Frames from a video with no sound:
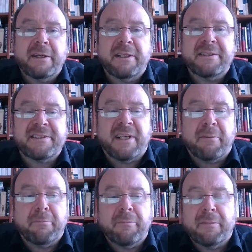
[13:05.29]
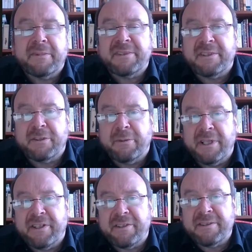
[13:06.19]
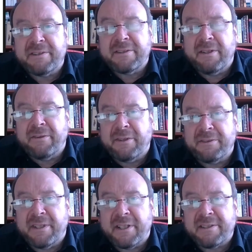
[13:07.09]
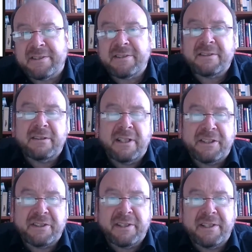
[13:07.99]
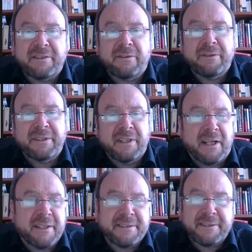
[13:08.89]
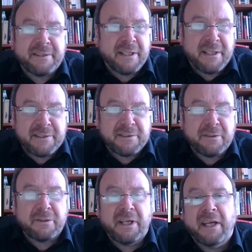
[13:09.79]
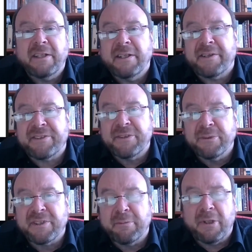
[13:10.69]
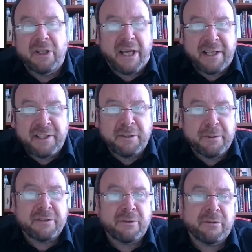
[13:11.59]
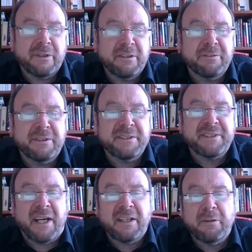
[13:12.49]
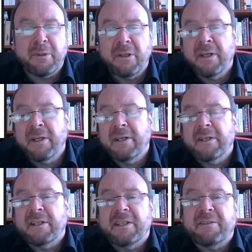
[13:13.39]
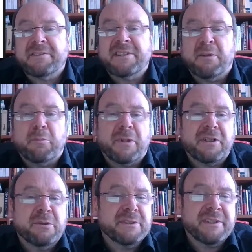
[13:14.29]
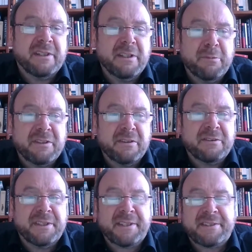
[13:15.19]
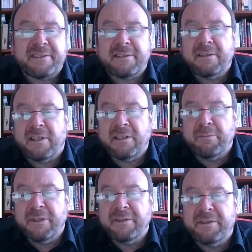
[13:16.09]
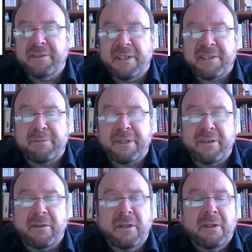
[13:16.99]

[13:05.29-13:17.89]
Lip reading: In some situations, the tax legislator regards it as okay, excusable, adequate, or even desirable if somebody who is a limited tax liability taxpayer